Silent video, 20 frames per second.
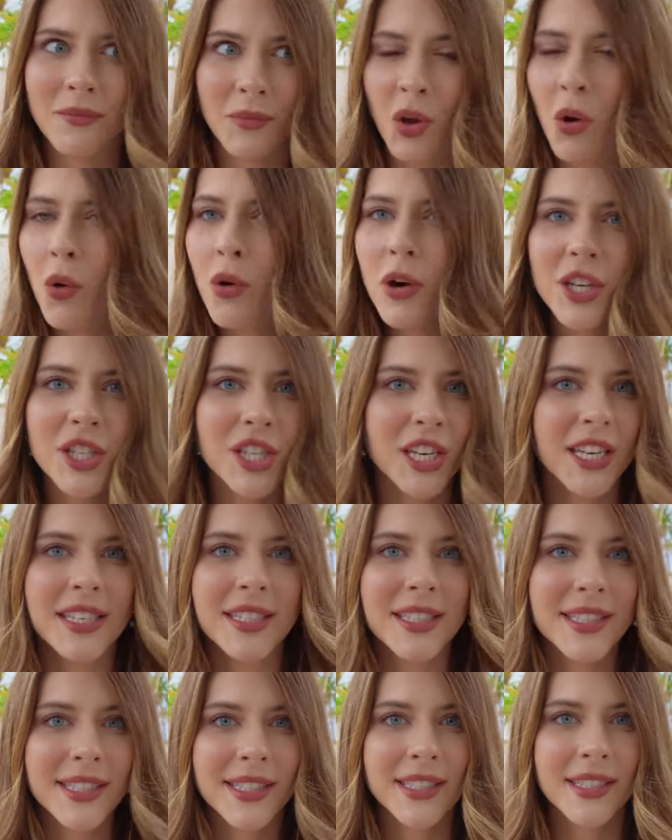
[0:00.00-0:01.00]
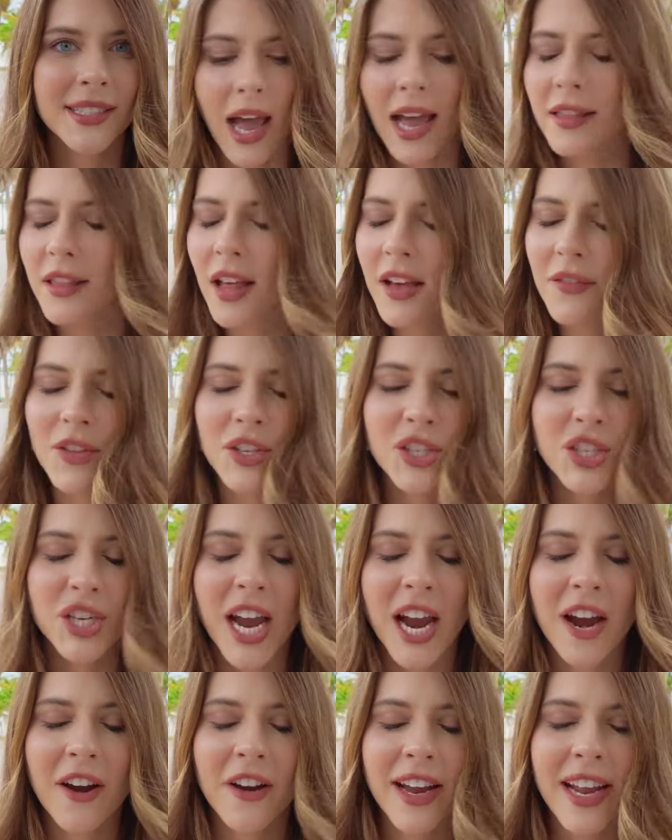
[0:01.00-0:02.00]
gorgeous. I love the
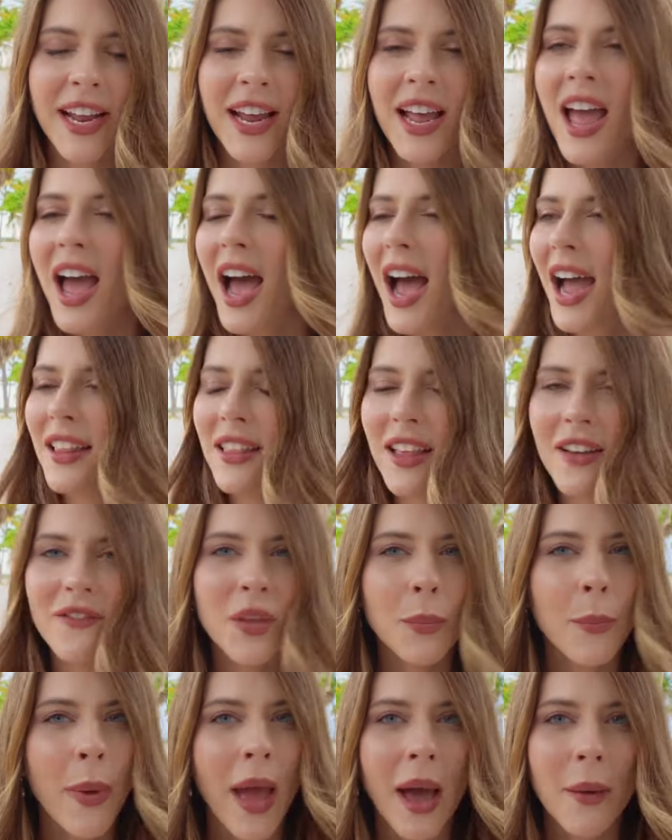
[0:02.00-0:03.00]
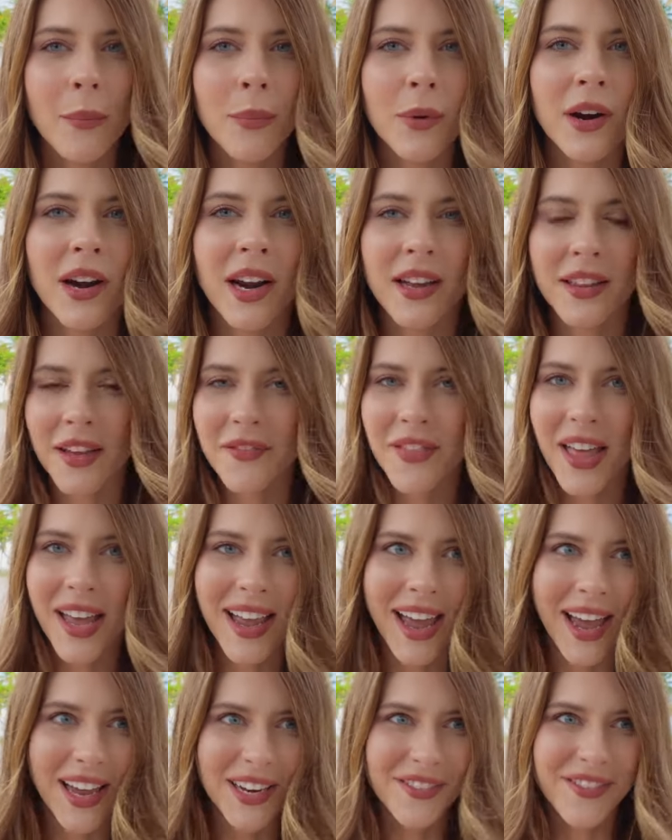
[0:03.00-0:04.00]
cherry. I love the pepper. I love that
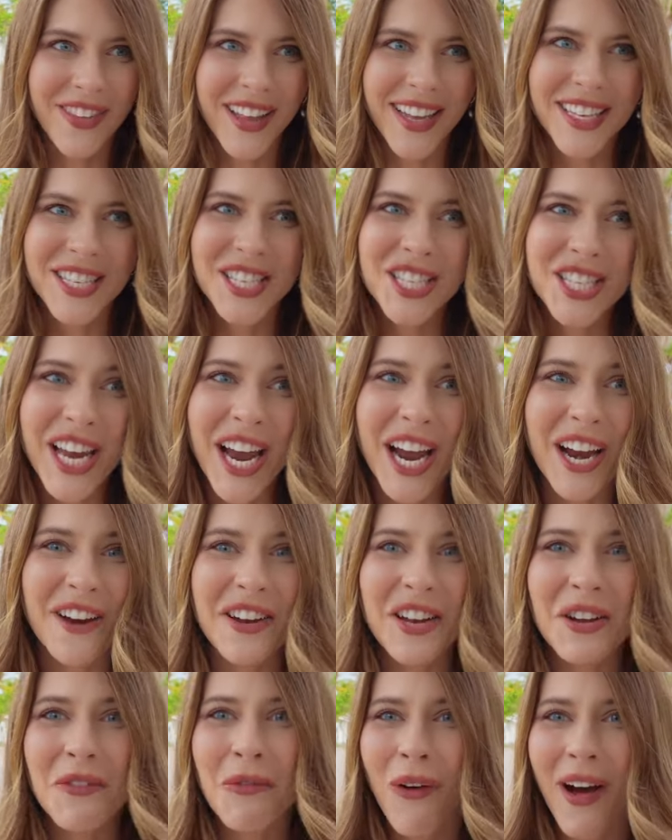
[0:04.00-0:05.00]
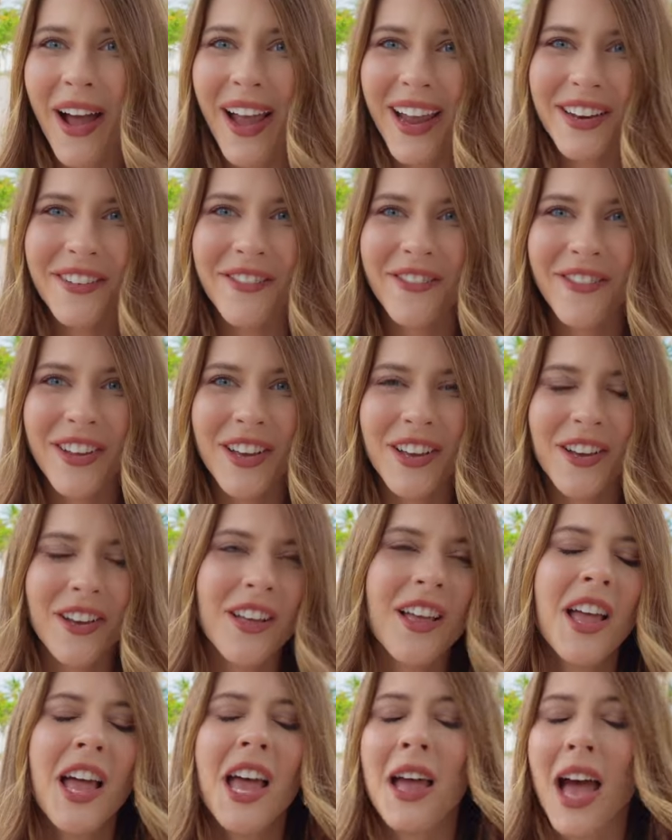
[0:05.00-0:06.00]
kind of like cherry wine
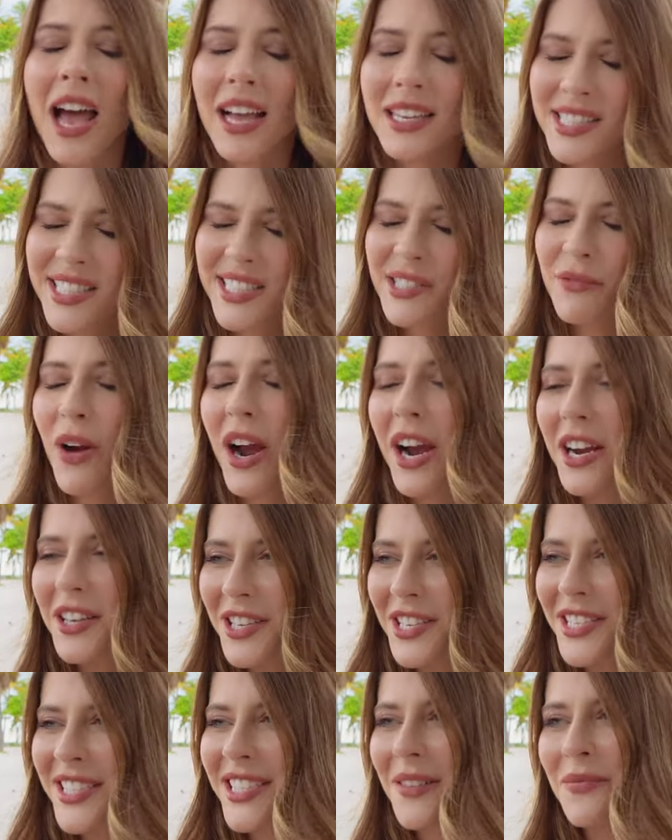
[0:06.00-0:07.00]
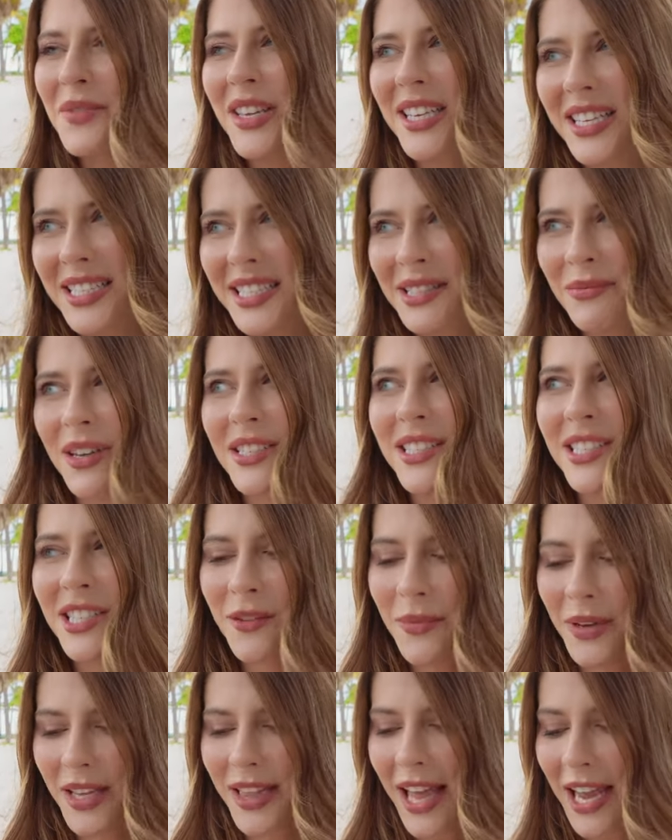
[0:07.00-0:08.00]
feel. I swear there's something that smells a
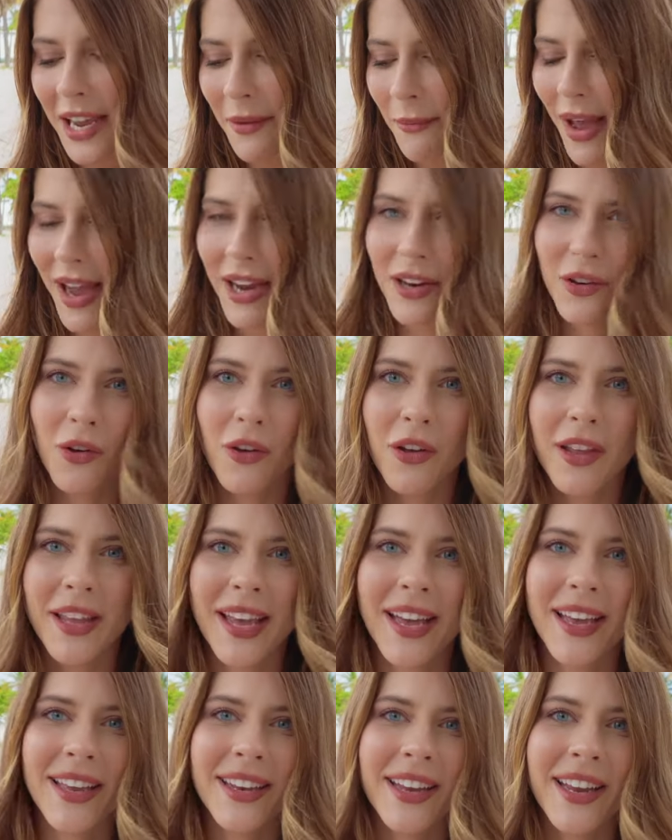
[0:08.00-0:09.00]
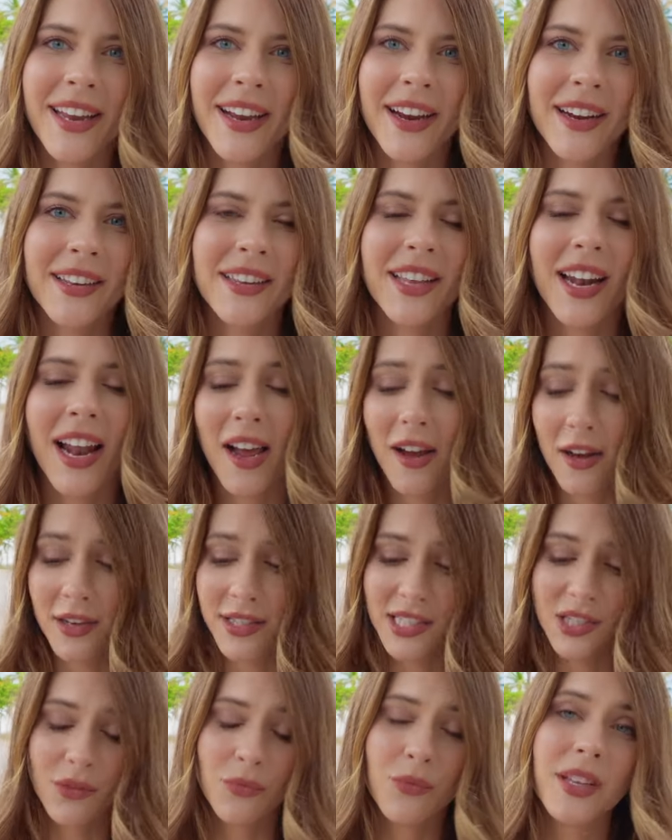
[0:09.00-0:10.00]
little bit like magnolia in here that I
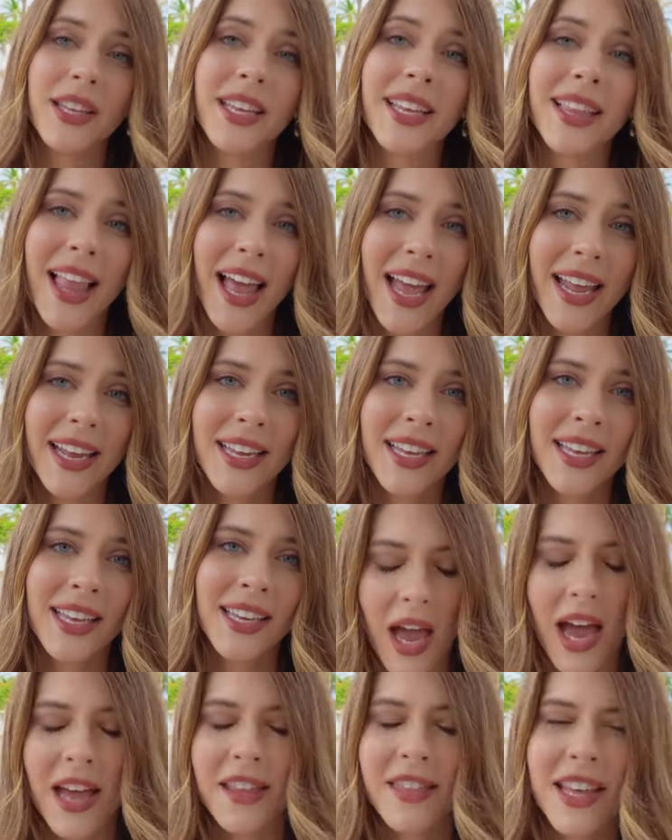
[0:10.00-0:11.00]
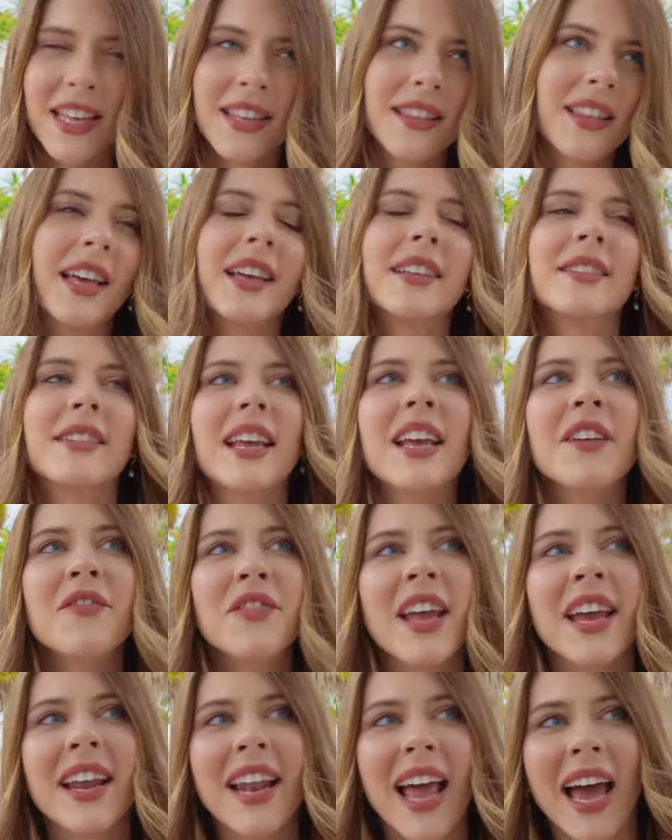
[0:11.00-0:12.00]
also really like. I think that if
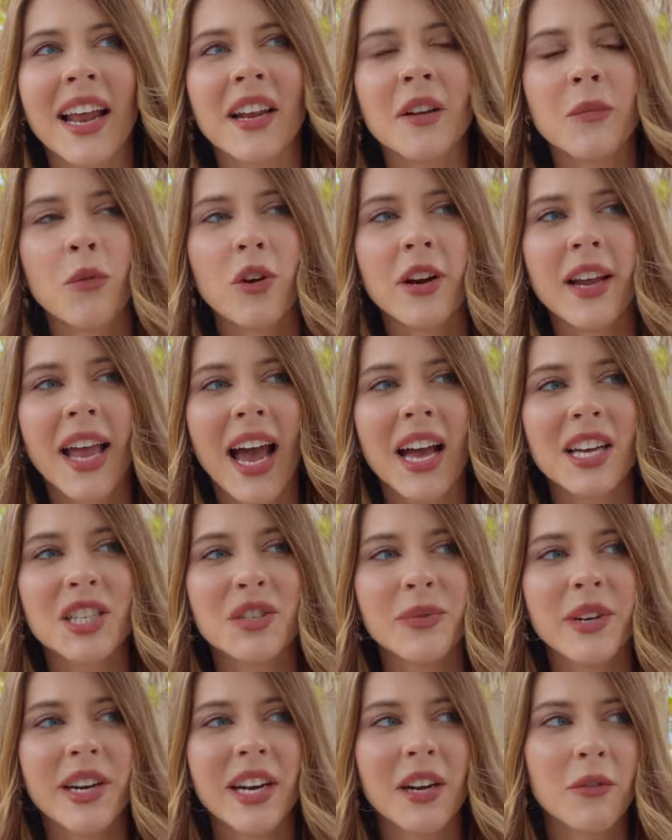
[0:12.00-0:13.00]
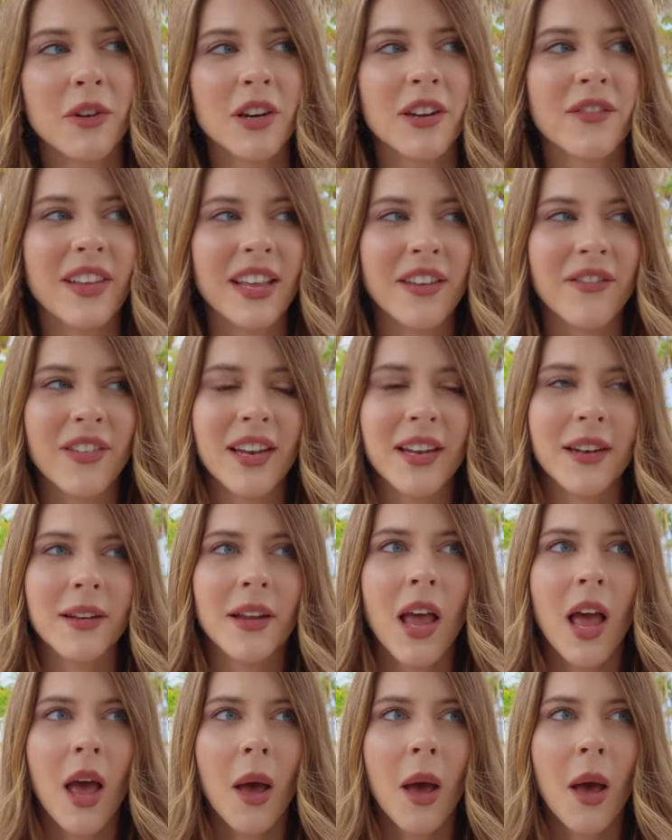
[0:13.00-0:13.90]
they had added more cashmere, it would have even